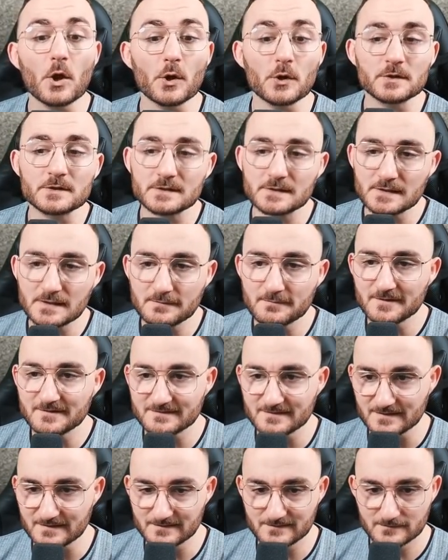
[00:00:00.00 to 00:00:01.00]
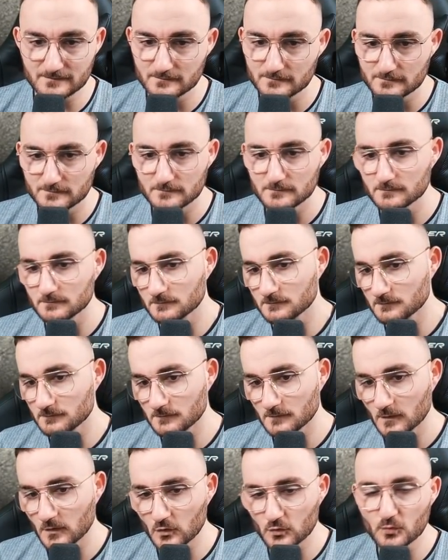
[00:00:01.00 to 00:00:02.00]
unlimited
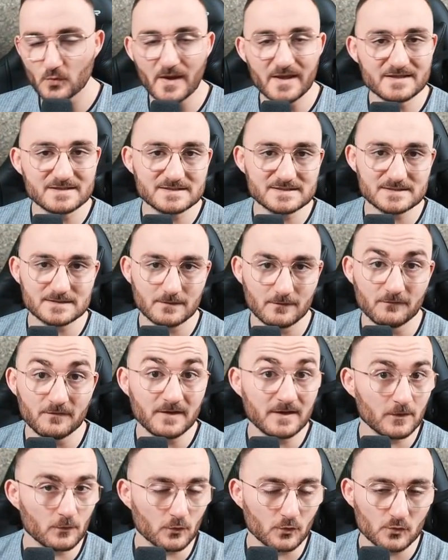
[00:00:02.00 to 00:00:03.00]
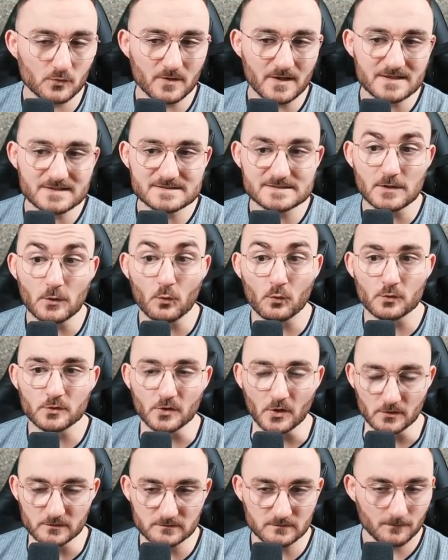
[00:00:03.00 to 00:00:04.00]
crates, video crates, or
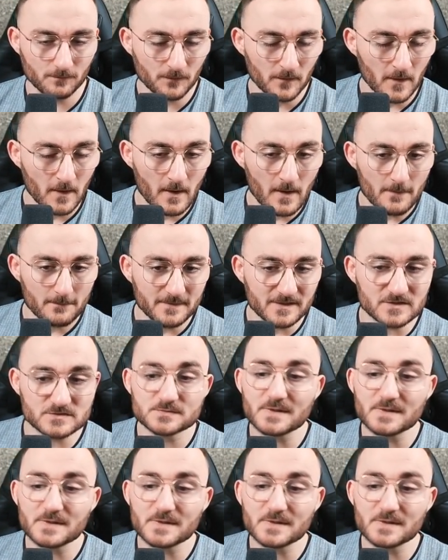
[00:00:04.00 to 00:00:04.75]
not? Because